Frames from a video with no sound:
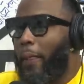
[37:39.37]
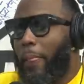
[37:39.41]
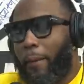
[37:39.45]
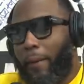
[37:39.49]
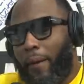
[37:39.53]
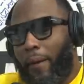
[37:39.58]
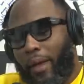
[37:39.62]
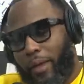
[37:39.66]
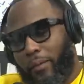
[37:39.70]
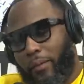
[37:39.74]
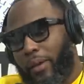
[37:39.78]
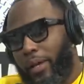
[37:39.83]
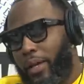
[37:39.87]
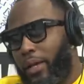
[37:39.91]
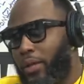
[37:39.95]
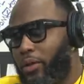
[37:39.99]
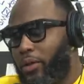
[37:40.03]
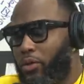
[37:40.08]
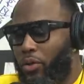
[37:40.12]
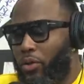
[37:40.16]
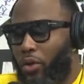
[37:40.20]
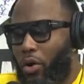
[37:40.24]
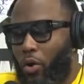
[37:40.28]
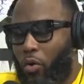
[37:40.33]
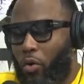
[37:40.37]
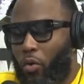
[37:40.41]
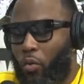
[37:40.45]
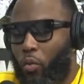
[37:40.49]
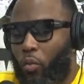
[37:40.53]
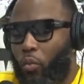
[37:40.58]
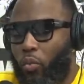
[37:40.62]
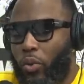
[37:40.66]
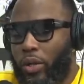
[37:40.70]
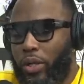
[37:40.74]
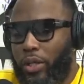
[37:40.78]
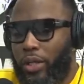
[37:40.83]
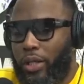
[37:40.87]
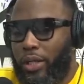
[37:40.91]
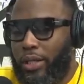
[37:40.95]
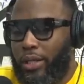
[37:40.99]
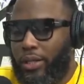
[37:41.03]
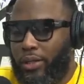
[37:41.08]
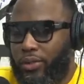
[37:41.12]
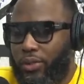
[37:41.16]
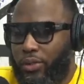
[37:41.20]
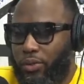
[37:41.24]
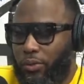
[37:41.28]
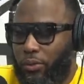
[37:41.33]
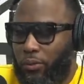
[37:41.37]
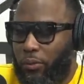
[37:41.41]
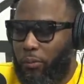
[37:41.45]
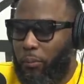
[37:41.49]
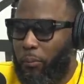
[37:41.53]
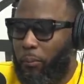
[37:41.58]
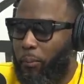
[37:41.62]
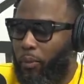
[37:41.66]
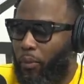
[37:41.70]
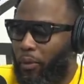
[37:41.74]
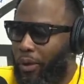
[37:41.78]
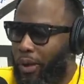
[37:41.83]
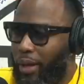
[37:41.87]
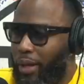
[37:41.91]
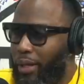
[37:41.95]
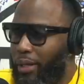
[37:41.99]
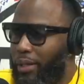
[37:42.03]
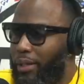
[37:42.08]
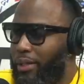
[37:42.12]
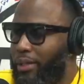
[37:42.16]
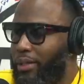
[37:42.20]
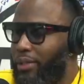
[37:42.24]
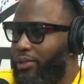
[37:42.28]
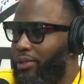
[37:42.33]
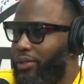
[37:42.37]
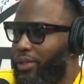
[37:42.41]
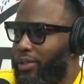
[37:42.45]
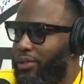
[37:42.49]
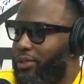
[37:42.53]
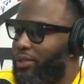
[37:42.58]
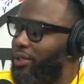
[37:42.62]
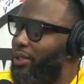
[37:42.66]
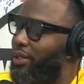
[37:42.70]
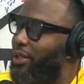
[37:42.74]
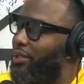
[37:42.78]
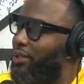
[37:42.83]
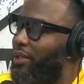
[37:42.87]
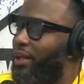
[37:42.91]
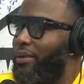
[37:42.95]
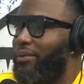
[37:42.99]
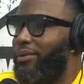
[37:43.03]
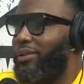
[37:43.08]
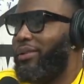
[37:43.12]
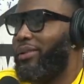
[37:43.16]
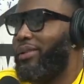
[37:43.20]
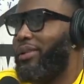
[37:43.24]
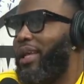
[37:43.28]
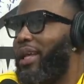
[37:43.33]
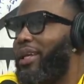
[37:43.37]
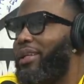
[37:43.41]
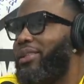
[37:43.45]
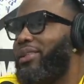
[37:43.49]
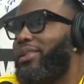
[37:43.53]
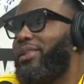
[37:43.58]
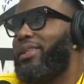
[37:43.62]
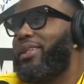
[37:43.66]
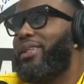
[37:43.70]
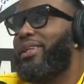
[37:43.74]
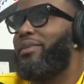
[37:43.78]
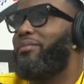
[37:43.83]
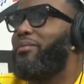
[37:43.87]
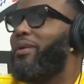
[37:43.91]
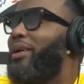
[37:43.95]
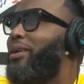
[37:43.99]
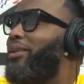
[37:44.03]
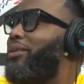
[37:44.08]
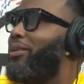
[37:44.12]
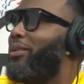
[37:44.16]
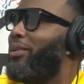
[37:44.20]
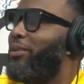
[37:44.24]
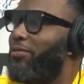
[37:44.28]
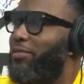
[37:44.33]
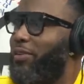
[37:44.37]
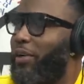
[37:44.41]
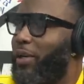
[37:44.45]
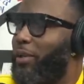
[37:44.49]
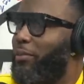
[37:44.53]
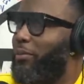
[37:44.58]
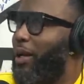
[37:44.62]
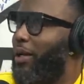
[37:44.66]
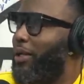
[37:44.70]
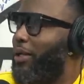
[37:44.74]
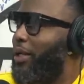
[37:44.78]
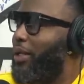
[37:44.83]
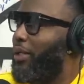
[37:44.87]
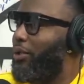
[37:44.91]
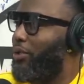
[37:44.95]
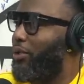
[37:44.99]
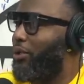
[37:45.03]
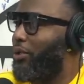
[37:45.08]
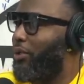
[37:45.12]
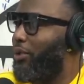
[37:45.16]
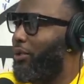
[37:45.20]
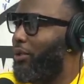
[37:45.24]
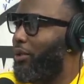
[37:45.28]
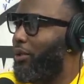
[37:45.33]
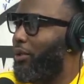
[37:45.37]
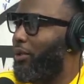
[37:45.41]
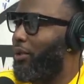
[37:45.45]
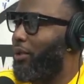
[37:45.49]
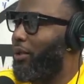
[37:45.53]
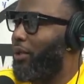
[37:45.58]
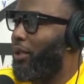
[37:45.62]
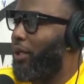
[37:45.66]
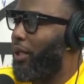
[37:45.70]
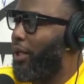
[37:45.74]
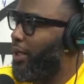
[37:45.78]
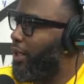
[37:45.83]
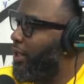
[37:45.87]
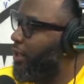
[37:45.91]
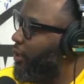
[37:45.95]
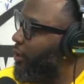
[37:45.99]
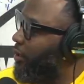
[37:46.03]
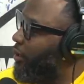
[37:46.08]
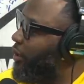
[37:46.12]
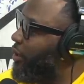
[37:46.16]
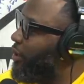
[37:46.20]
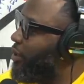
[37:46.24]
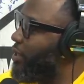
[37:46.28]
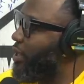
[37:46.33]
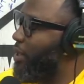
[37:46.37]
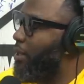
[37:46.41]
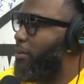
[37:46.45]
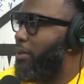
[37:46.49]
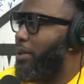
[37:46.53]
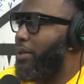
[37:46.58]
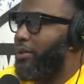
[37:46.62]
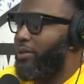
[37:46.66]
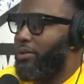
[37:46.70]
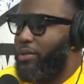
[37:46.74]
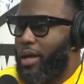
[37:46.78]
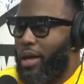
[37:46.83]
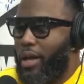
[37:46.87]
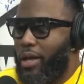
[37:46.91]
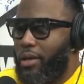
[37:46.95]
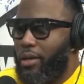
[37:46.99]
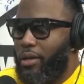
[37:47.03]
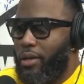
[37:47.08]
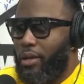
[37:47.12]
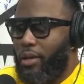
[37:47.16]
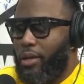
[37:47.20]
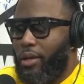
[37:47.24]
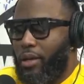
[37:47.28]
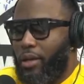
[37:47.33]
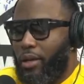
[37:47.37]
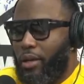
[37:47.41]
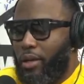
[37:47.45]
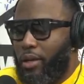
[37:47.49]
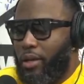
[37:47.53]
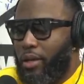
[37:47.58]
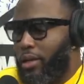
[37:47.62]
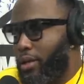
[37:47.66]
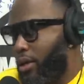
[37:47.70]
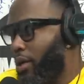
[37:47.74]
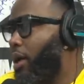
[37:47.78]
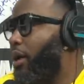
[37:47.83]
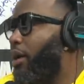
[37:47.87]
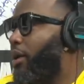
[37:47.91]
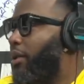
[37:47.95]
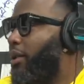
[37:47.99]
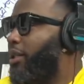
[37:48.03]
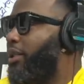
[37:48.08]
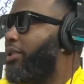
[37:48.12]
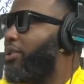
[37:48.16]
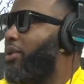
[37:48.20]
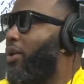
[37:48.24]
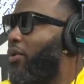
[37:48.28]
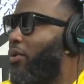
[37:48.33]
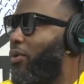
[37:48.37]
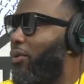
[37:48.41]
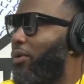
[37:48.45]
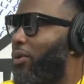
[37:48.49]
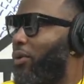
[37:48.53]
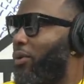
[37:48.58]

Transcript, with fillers: Hey man, you know, we need to brand this, this, this. And I was just like, shit, man, you know, it's funny by nature. Nigga looked at me, like, yeah, let's go.